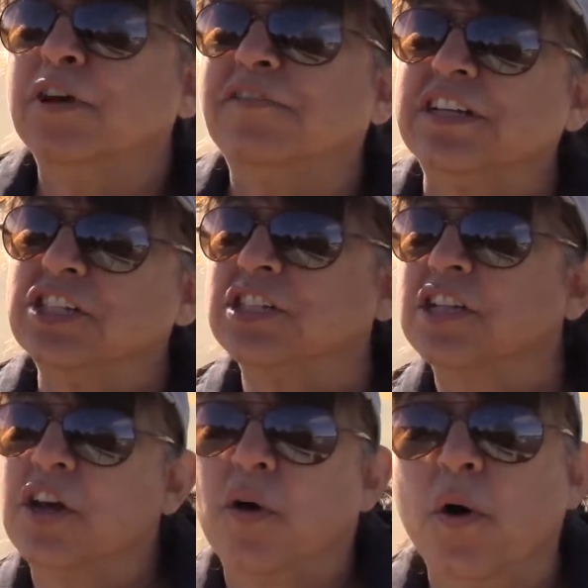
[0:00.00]
bluefish is a
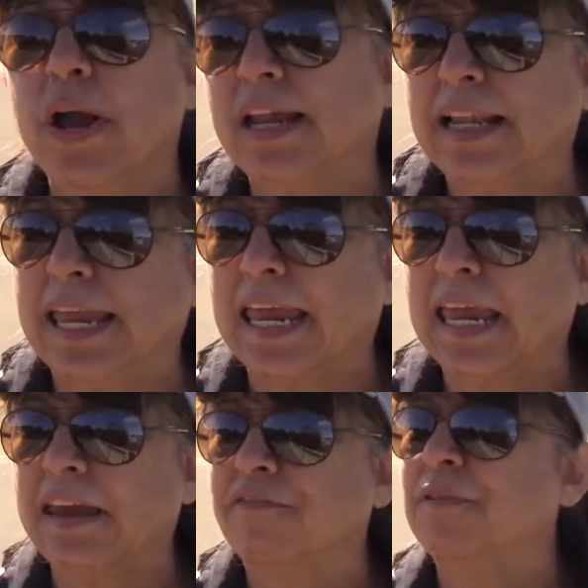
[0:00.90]
little
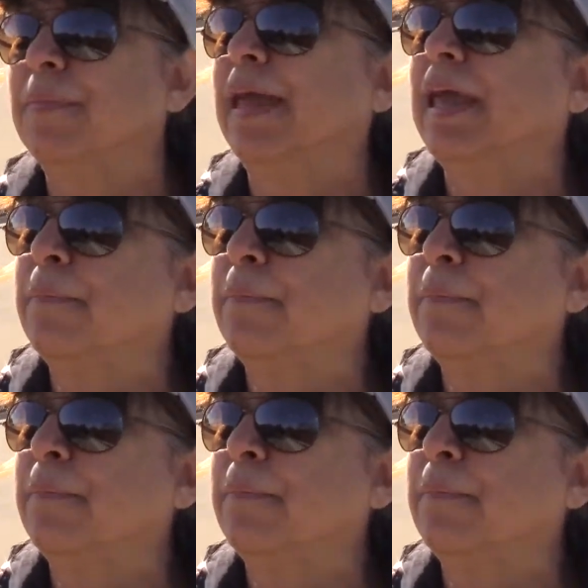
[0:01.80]
oily for me,